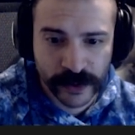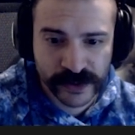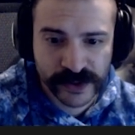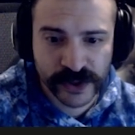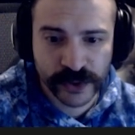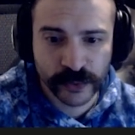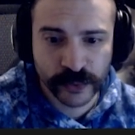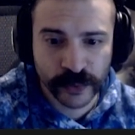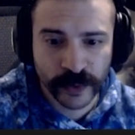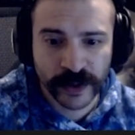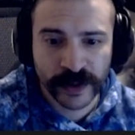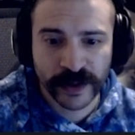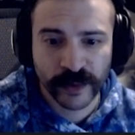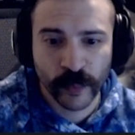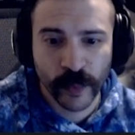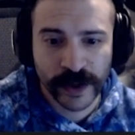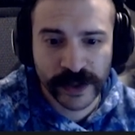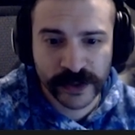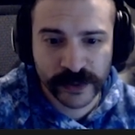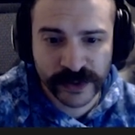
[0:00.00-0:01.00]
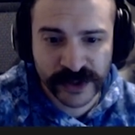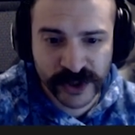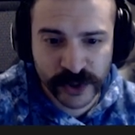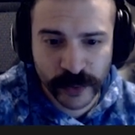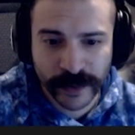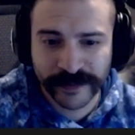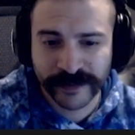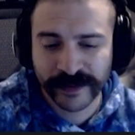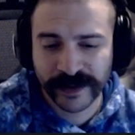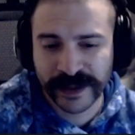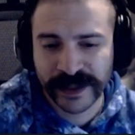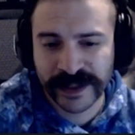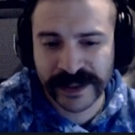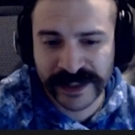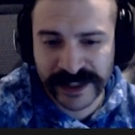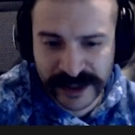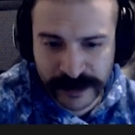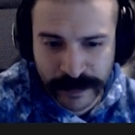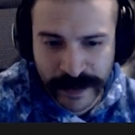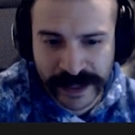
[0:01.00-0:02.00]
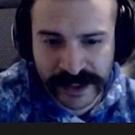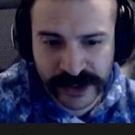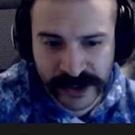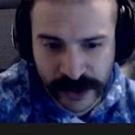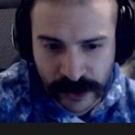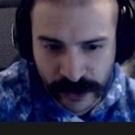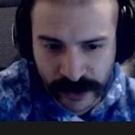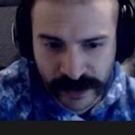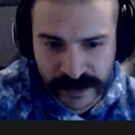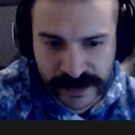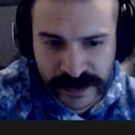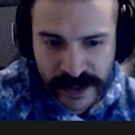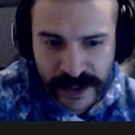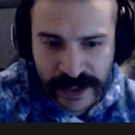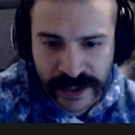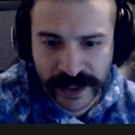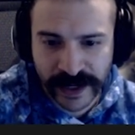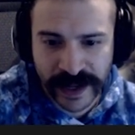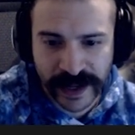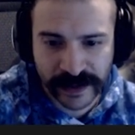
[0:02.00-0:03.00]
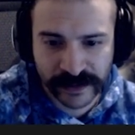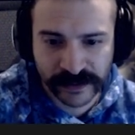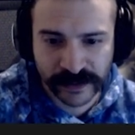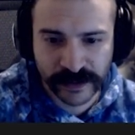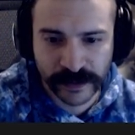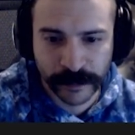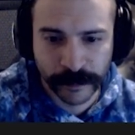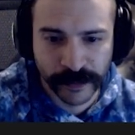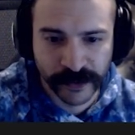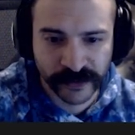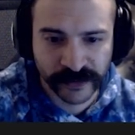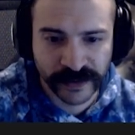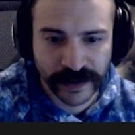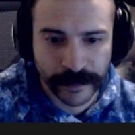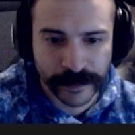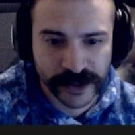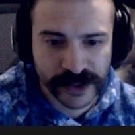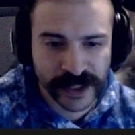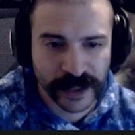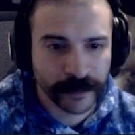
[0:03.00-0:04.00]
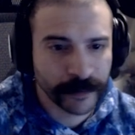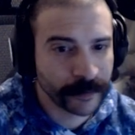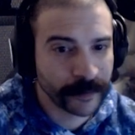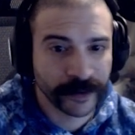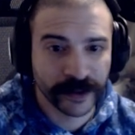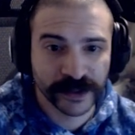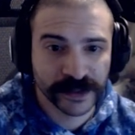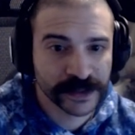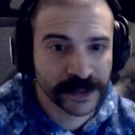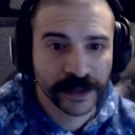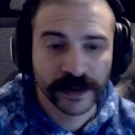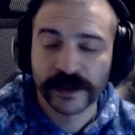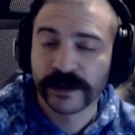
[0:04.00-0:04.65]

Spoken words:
who want to swiftly dispatch targets and enhancing their burst damage capabilities.